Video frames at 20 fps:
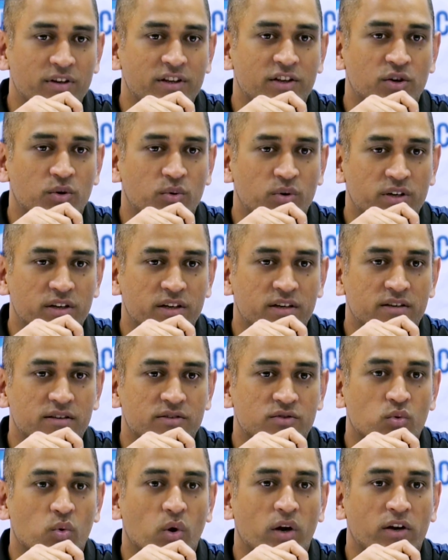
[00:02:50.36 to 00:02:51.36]
weather over here
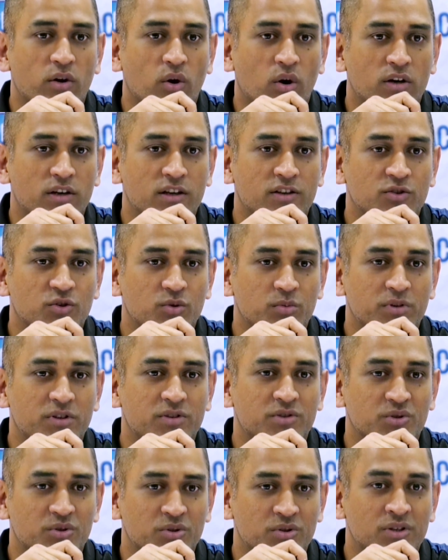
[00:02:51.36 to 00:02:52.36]
is quite hot and
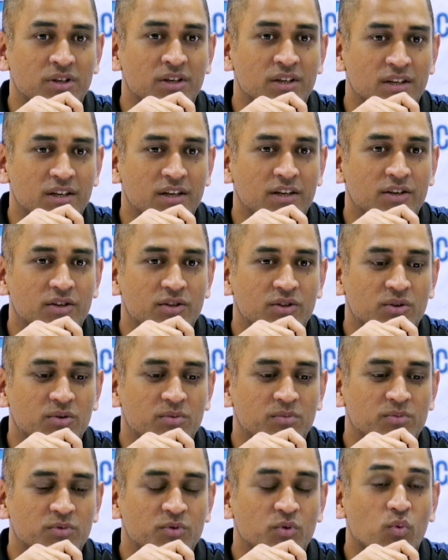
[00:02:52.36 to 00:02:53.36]
humid. So, you
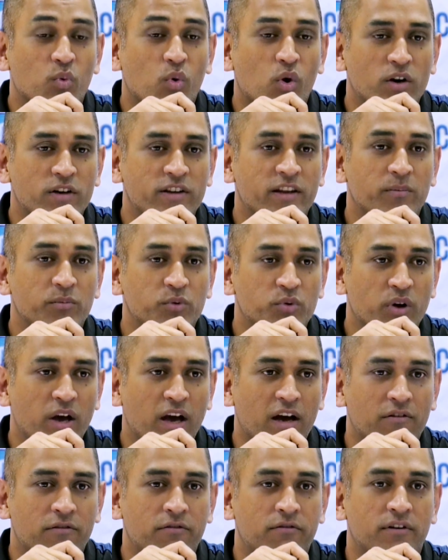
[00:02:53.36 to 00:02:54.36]
know, you want them to
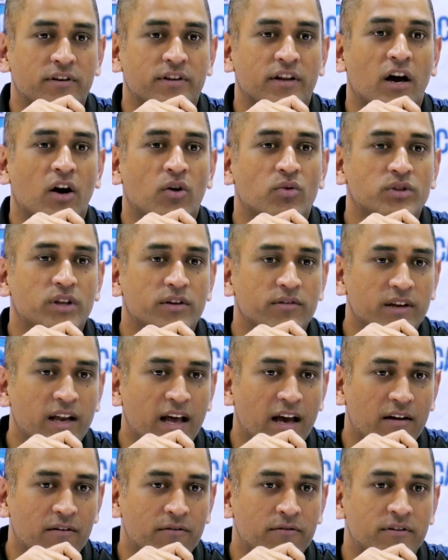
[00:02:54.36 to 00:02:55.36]
have fun. How they will
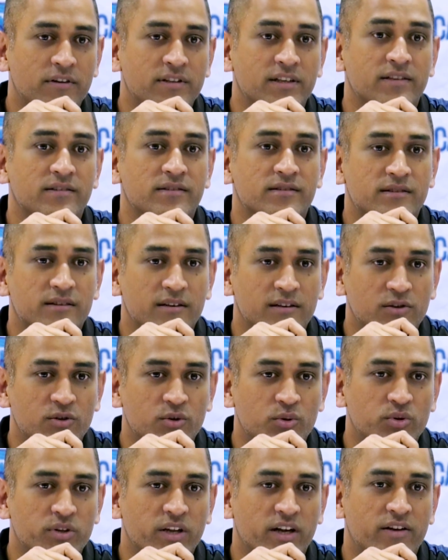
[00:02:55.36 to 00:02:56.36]
have fun and still
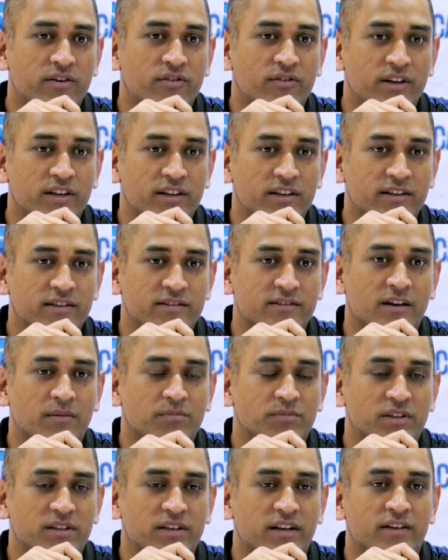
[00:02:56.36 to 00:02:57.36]
do that training is
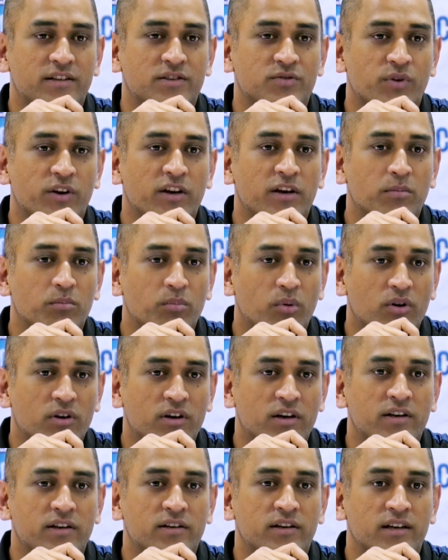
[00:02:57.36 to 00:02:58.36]
something that is very
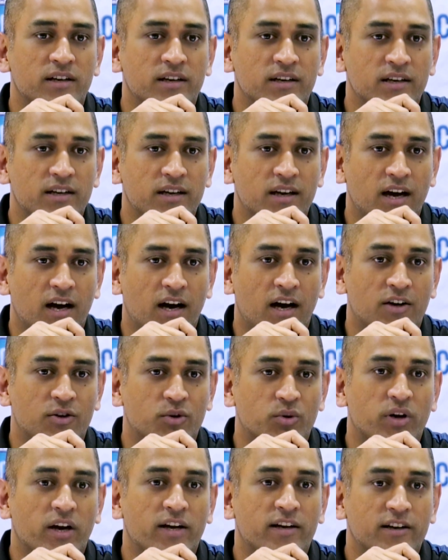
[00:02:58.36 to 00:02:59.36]
important
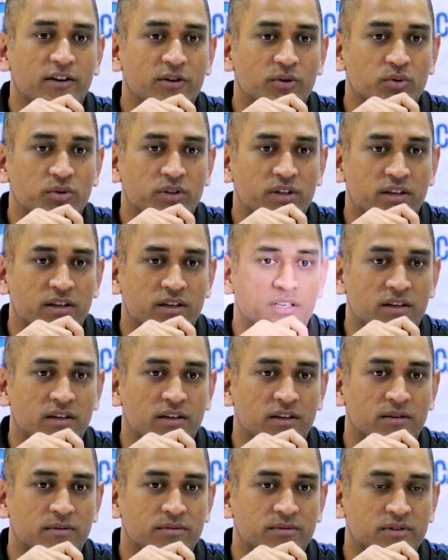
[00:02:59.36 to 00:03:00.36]
to get into
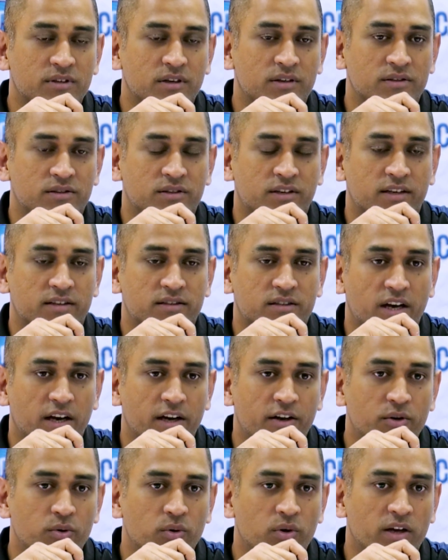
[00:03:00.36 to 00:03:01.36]
the
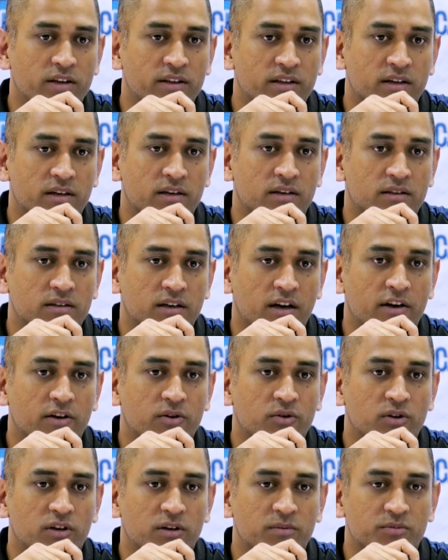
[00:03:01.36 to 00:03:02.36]
schedule and the
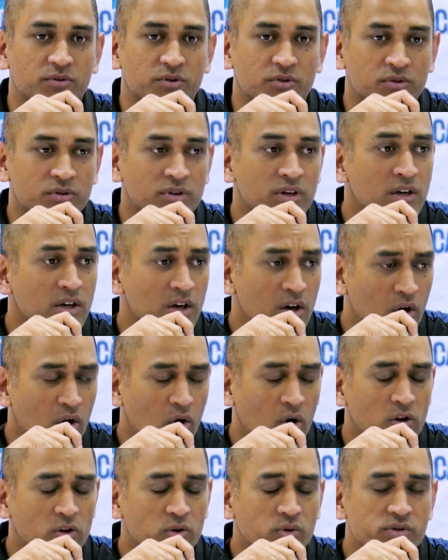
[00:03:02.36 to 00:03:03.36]
curriculum. So
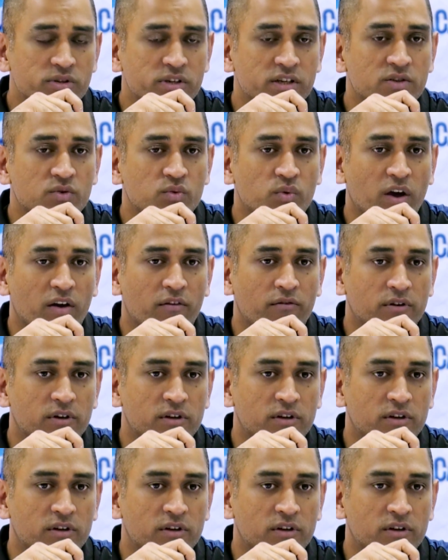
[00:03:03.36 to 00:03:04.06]
all those things we have